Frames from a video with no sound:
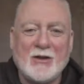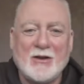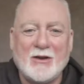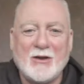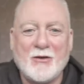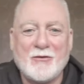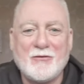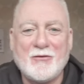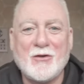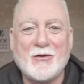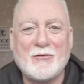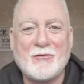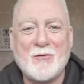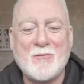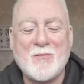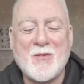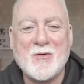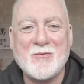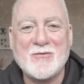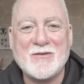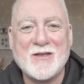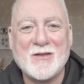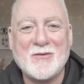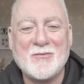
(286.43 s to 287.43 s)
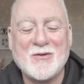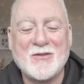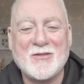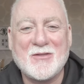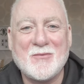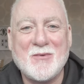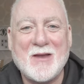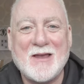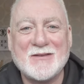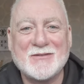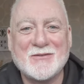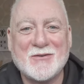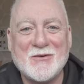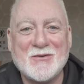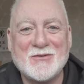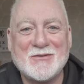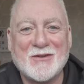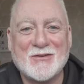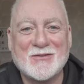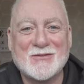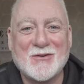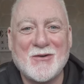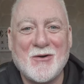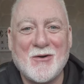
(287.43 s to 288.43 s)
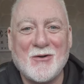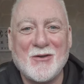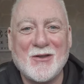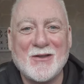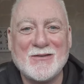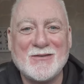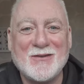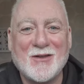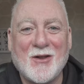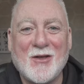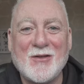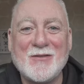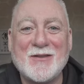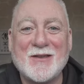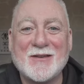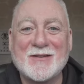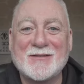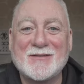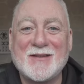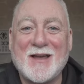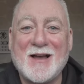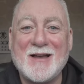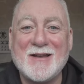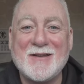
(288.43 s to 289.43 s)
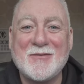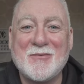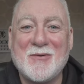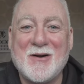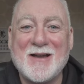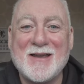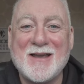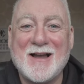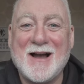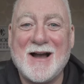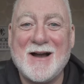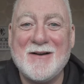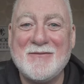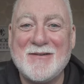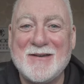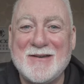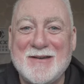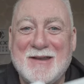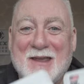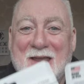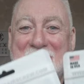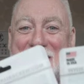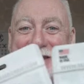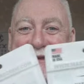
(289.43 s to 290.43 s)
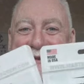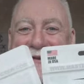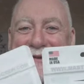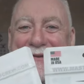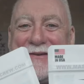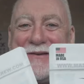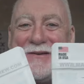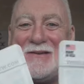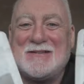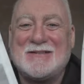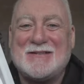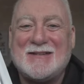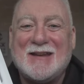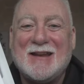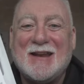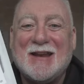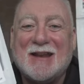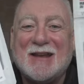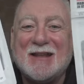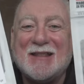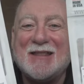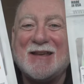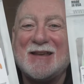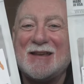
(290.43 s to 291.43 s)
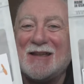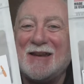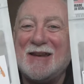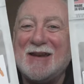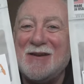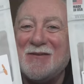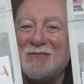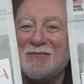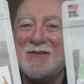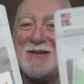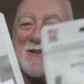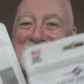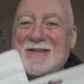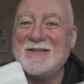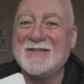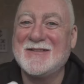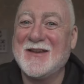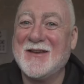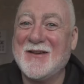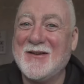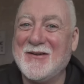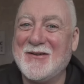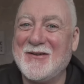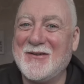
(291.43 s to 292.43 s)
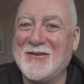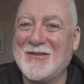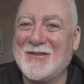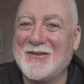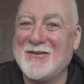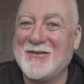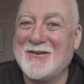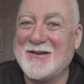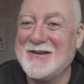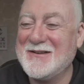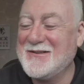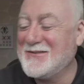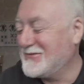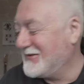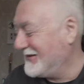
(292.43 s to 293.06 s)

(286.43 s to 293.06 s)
Now, if you're familiar with the west coast of Scotland, you'll understand why I haven't used the green ones or the orange